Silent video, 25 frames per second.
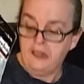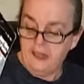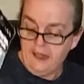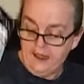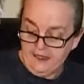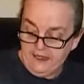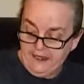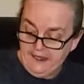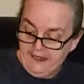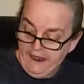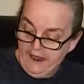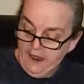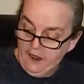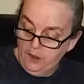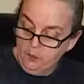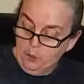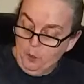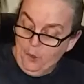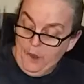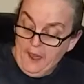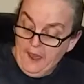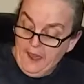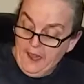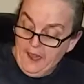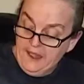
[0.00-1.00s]
And
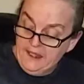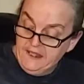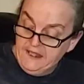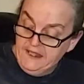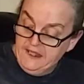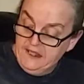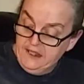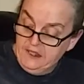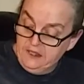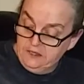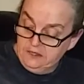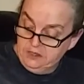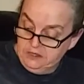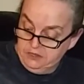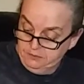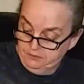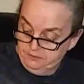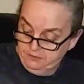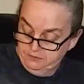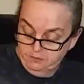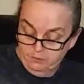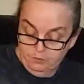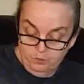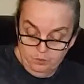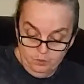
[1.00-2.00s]
again, why I need it
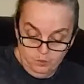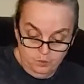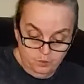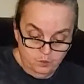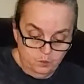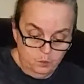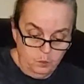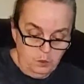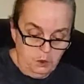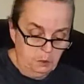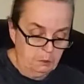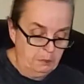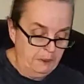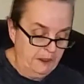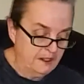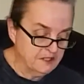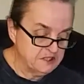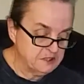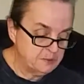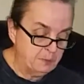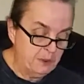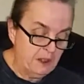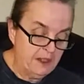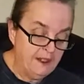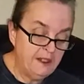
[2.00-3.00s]
will be
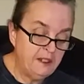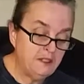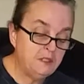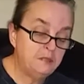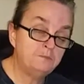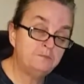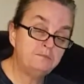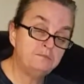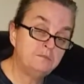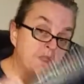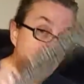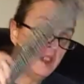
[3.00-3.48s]
explained.